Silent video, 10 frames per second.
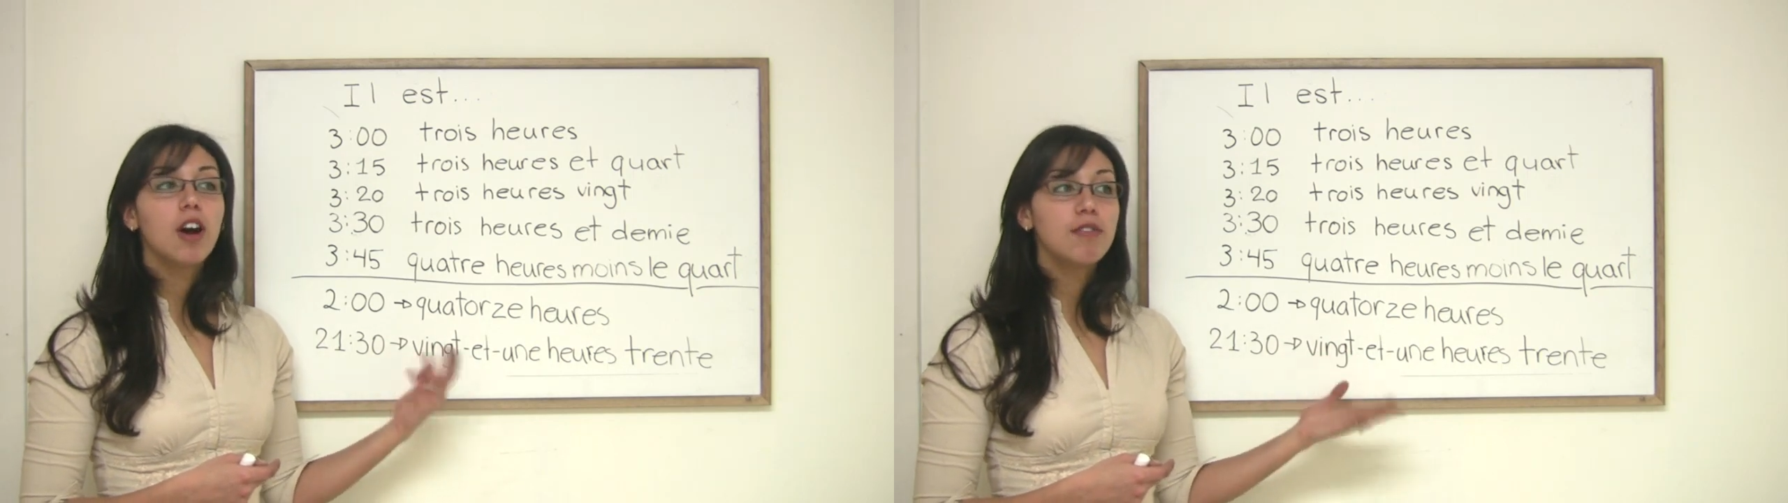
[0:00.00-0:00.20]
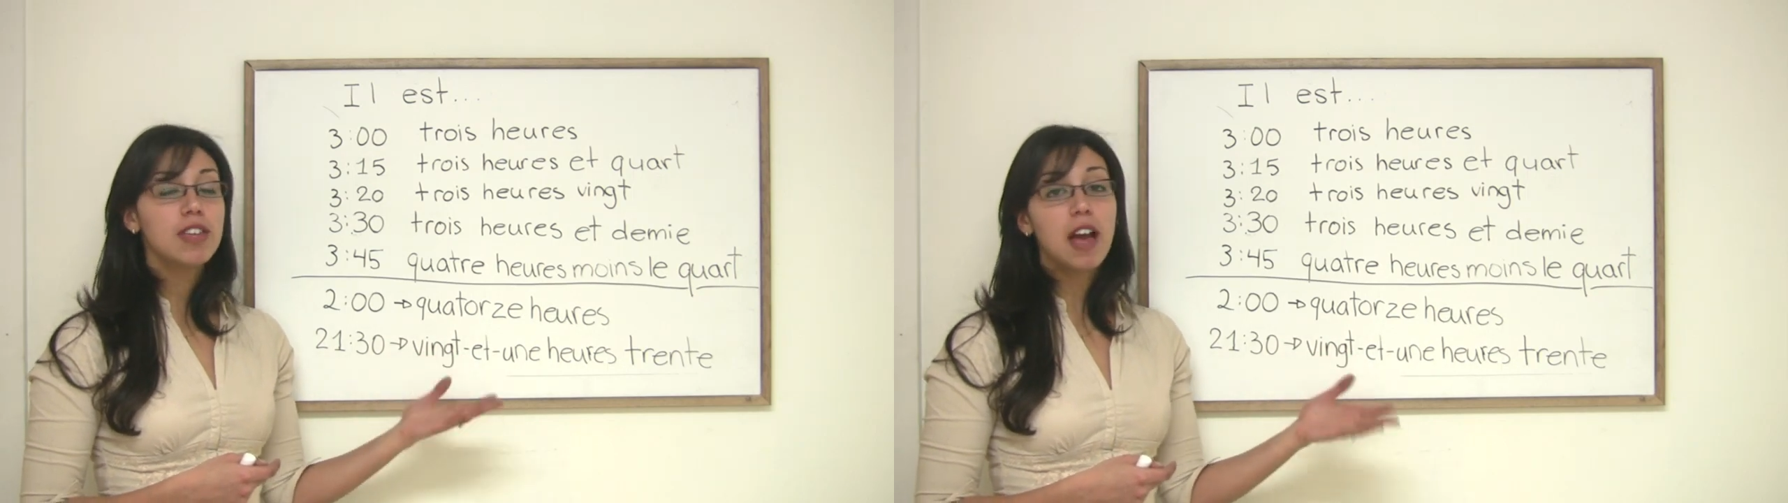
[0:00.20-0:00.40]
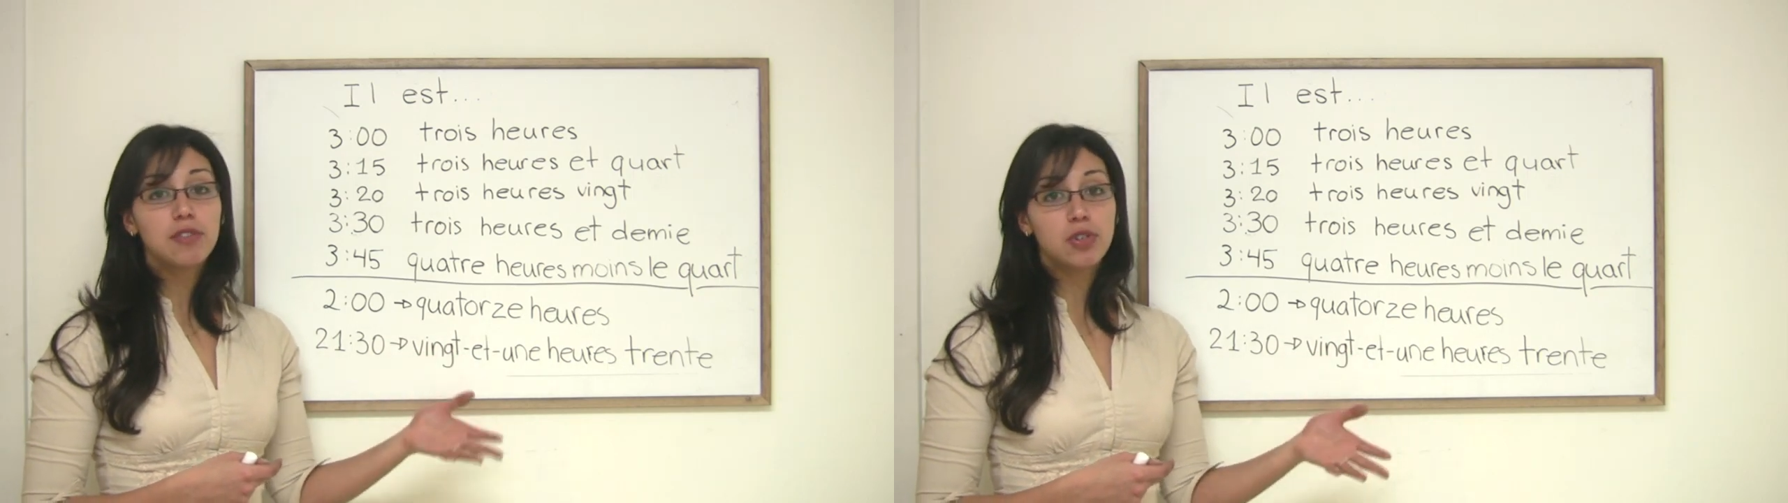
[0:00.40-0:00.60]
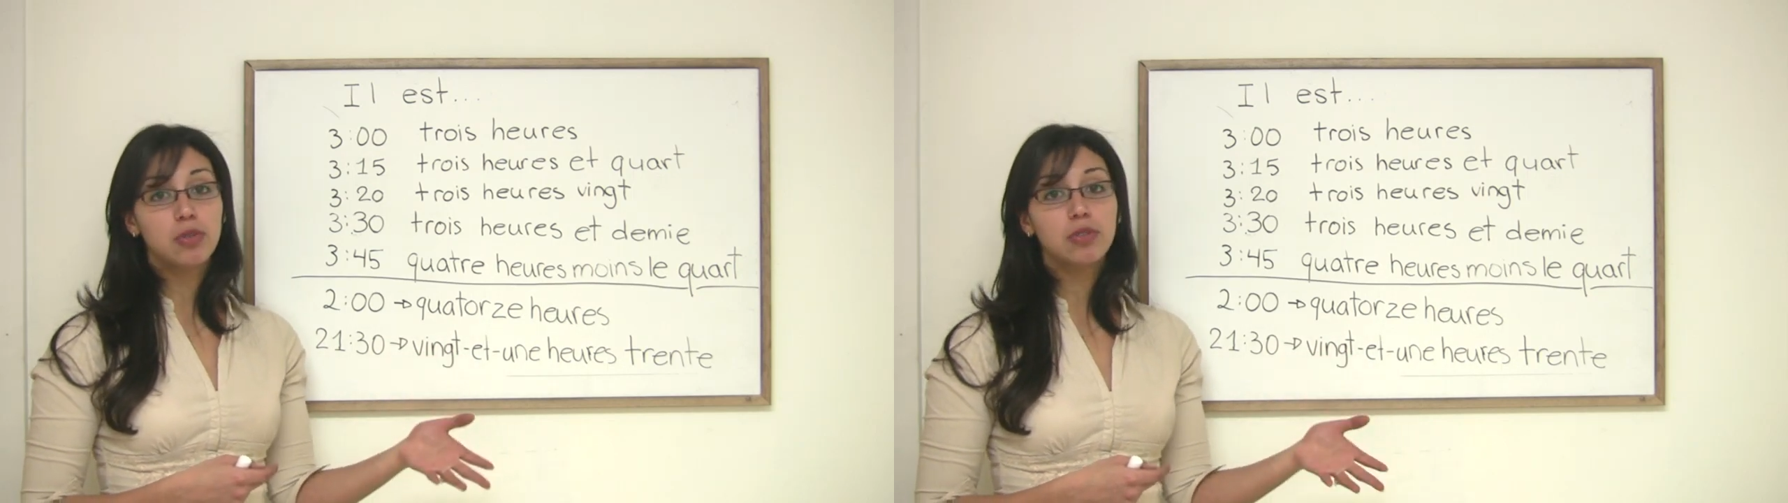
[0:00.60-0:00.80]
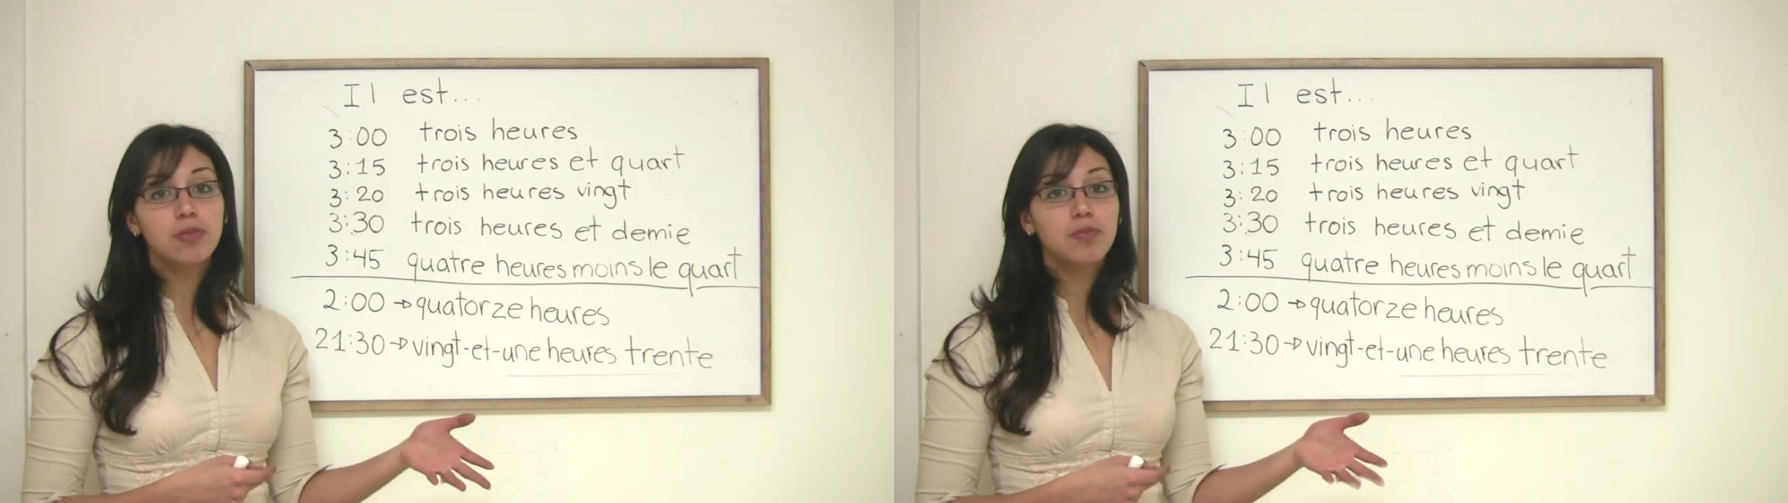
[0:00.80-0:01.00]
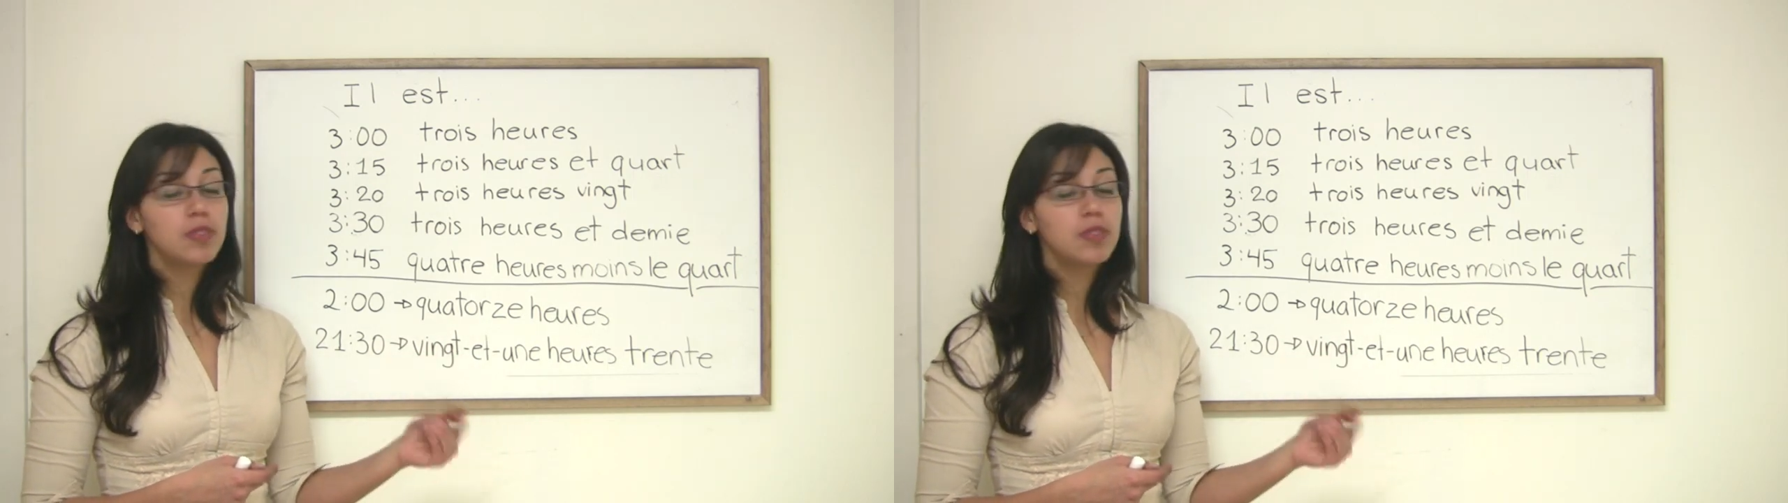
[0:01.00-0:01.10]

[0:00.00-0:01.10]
of the afternoon.